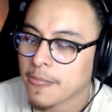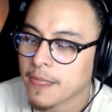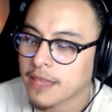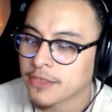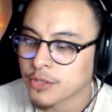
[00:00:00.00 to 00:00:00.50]

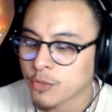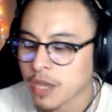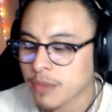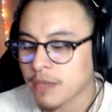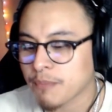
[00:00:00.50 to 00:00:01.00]
the the
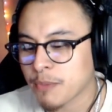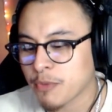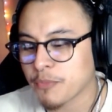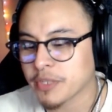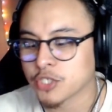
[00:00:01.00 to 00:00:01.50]
way that
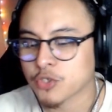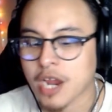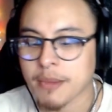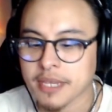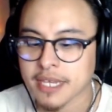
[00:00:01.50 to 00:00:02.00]
people have been
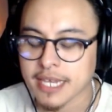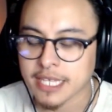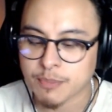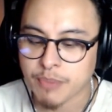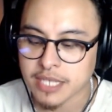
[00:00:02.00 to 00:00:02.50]
describing it.
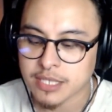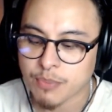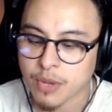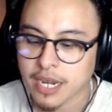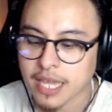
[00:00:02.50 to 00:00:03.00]
It's based
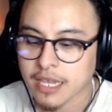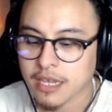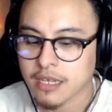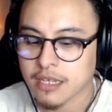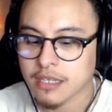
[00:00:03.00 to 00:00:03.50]
upon
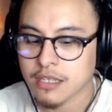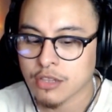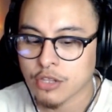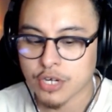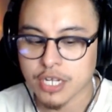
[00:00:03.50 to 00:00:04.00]
like
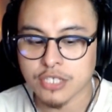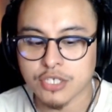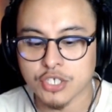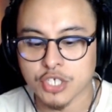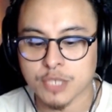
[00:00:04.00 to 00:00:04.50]
learning
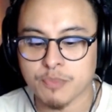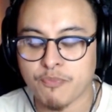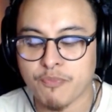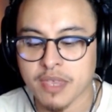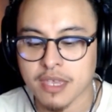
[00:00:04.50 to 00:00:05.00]
to just
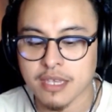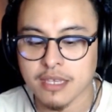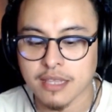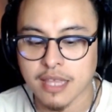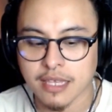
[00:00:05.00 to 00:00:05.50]

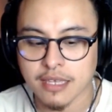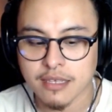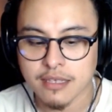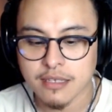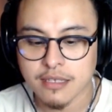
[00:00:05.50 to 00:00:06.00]
be like,
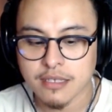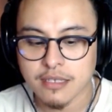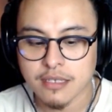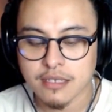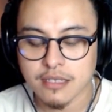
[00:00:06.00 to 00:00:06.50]

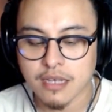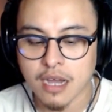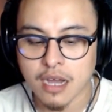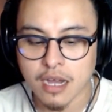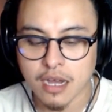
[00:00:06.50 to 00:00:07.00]

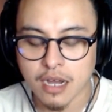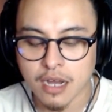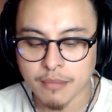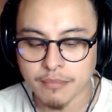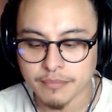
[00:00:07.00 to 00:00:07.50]
uh,
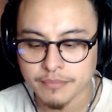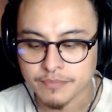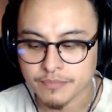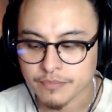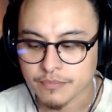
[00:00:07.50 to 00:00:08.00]

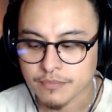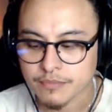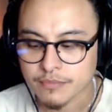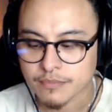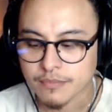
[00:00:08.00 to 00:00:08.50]
um,
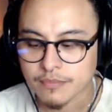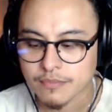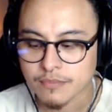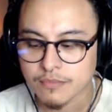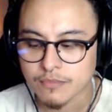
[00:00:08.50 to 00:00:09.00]

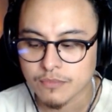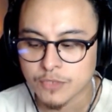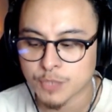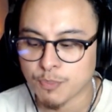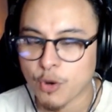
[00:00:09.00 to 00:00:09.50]

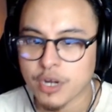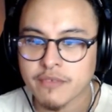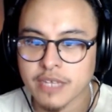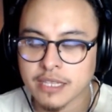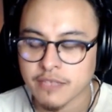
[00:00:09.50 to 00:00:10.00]
just more an
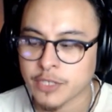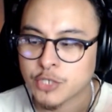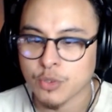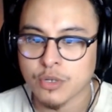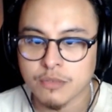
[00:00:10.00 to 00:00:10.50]

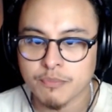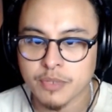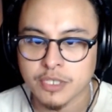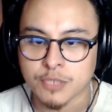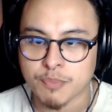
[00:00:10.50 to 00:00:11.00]
individual.
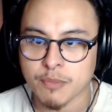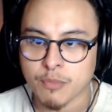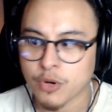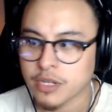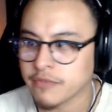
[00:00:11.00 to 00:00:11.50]
Be just be
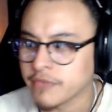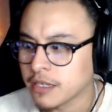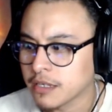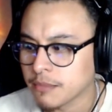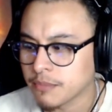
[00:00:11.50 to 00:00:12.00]
more in
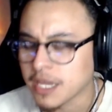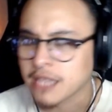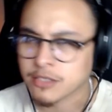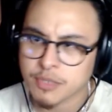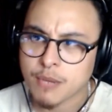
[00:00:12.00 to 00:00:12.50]
uh,
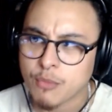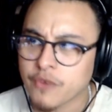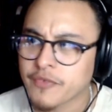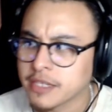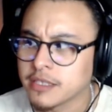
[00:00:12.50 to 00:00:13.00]
yeah to become
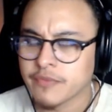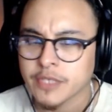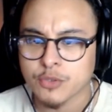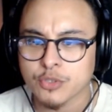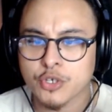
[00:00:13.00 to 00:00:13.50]
more of an
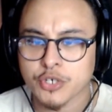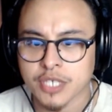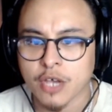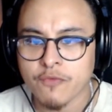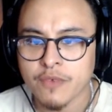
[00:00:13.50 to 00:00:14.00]
individual to
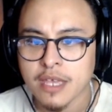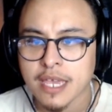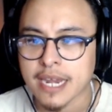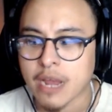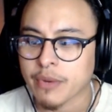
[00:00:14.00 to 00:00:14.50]
yourself
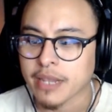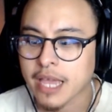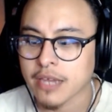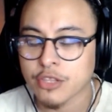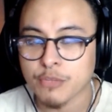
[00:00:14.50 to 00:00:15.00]
and not
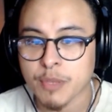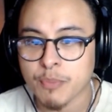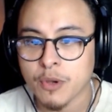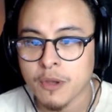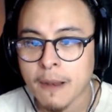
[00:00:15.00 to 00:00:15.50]
rely on other
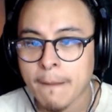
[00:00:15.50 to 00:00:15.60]
people